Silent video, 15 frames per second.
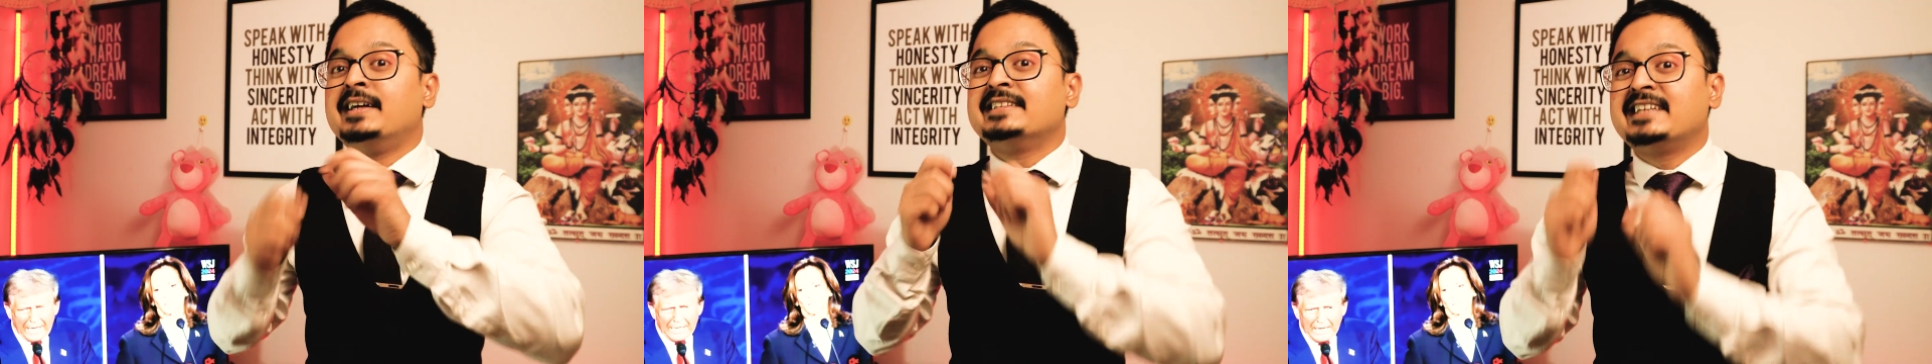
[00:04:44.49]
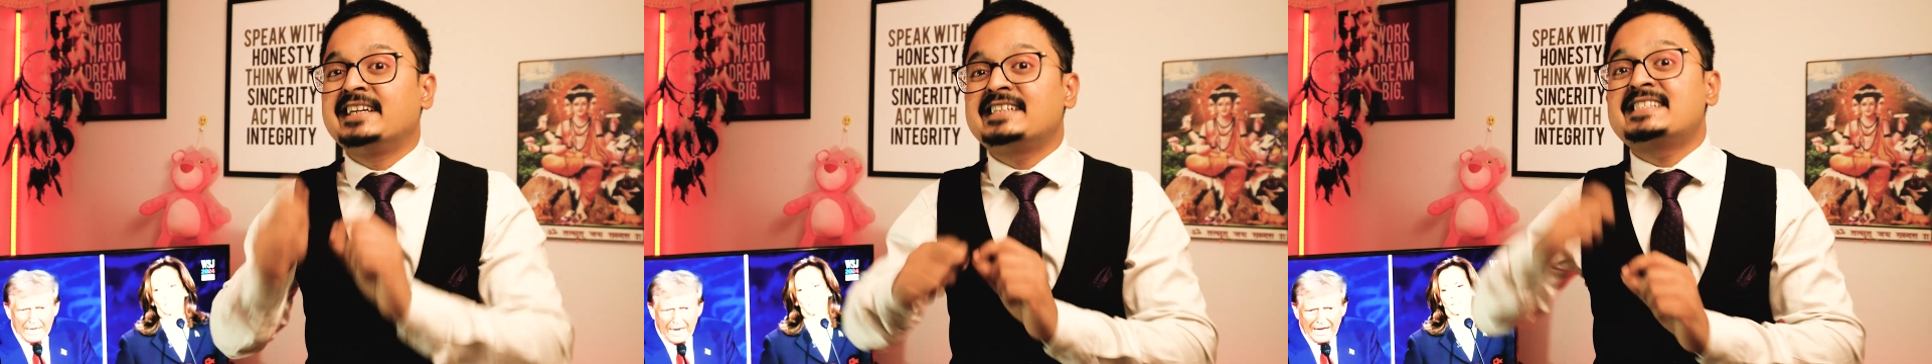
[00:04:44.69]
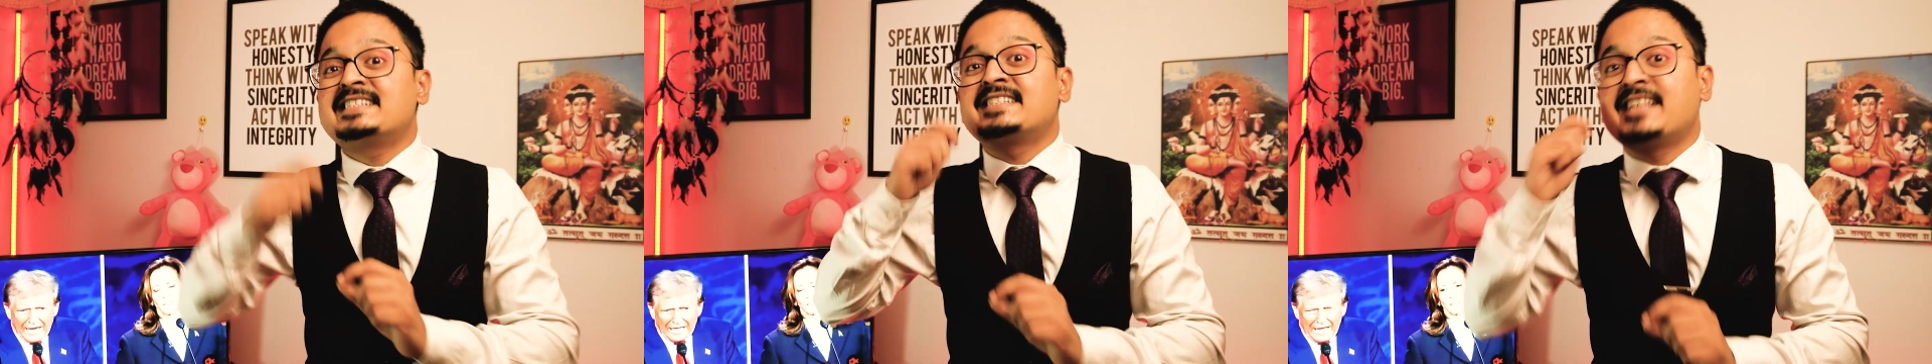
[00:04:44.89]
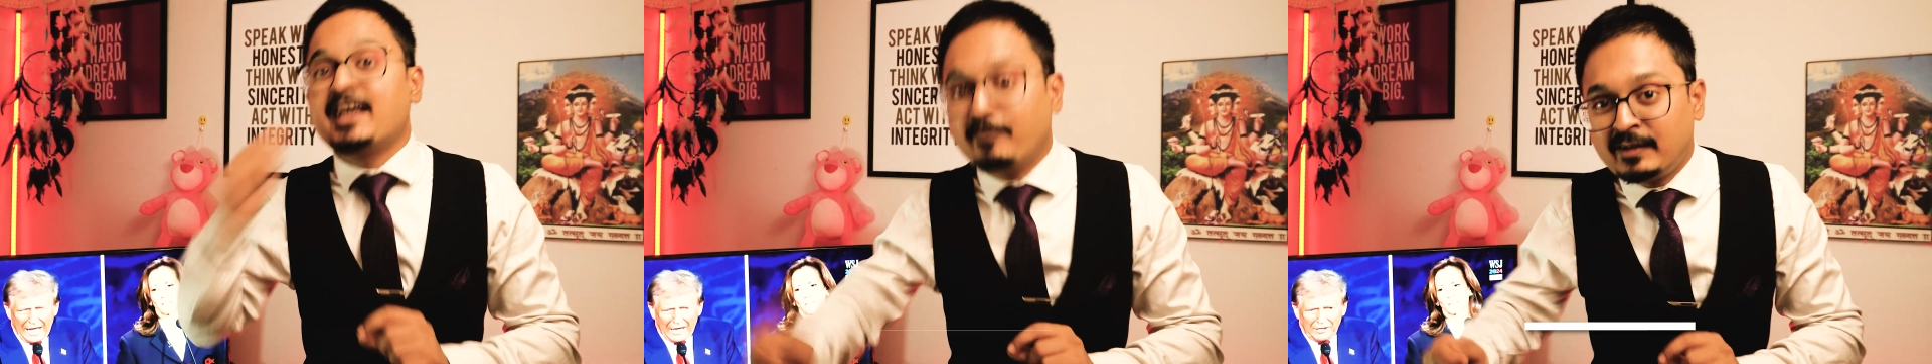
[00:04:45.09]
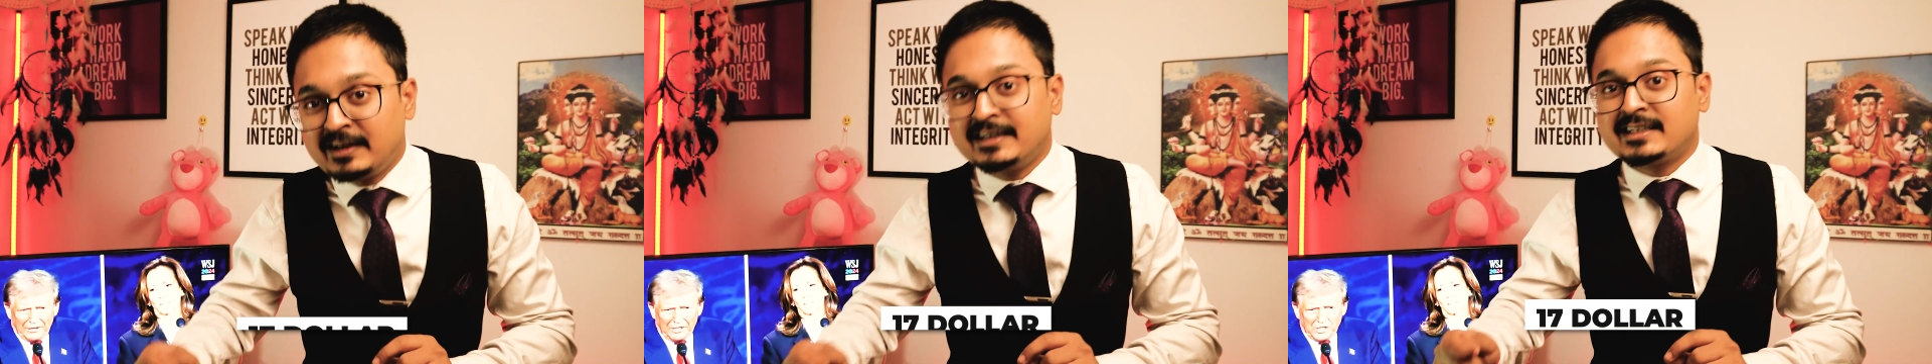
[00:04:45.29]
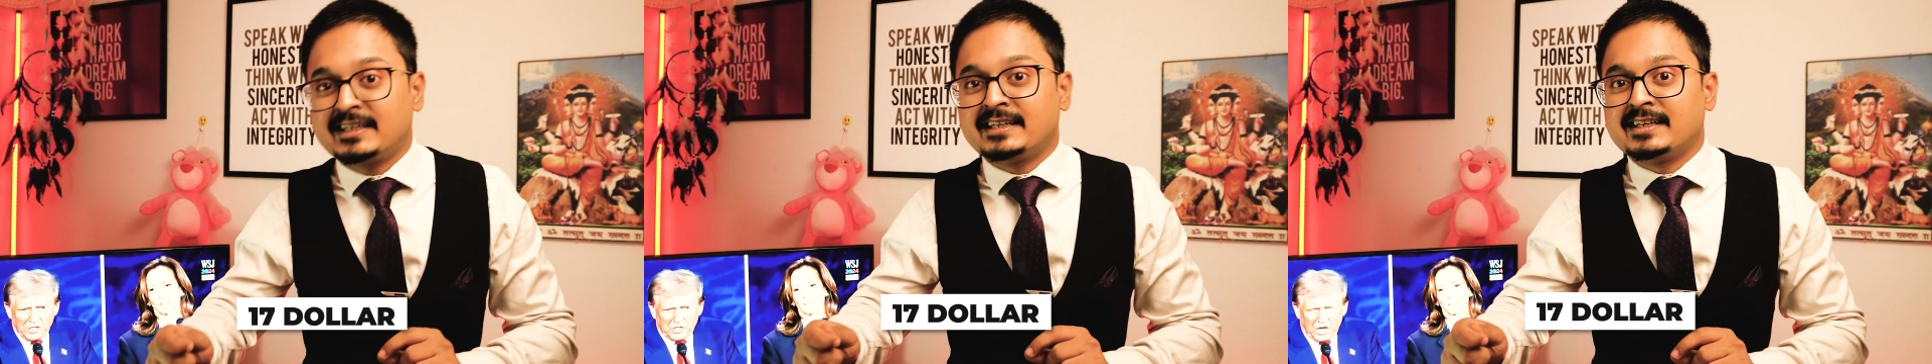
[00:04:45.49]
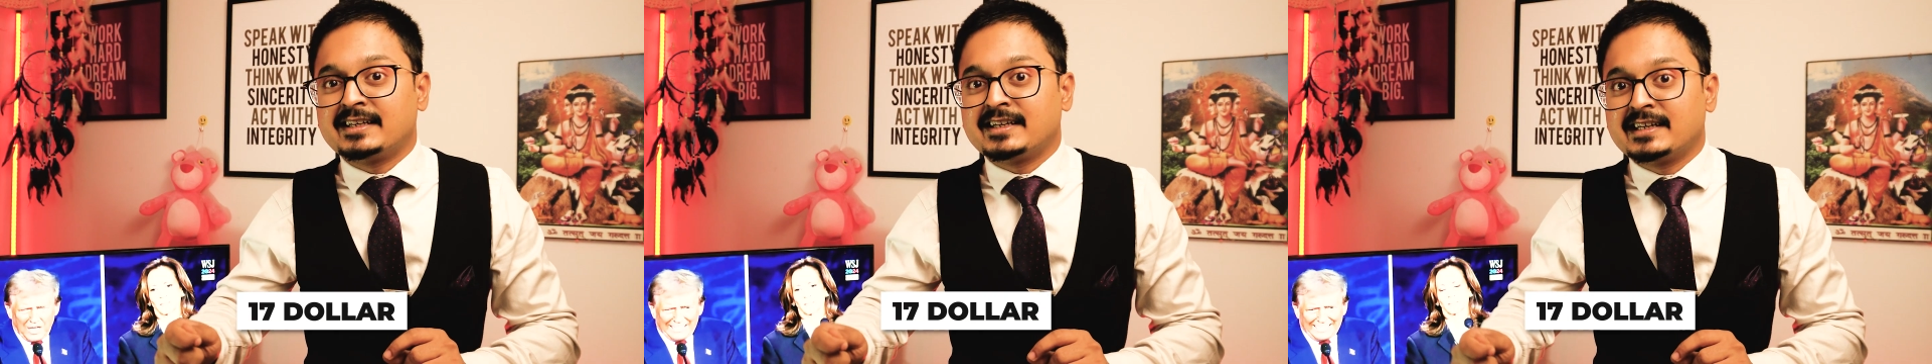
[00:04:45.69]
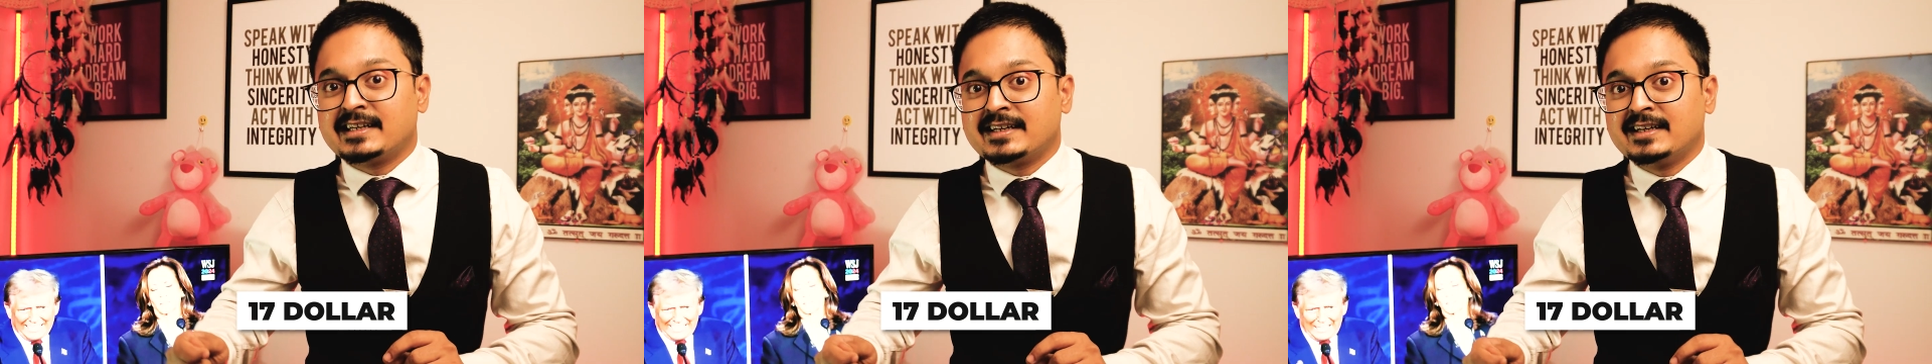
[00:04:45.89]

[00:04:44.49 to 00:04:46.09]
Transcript: that is 17.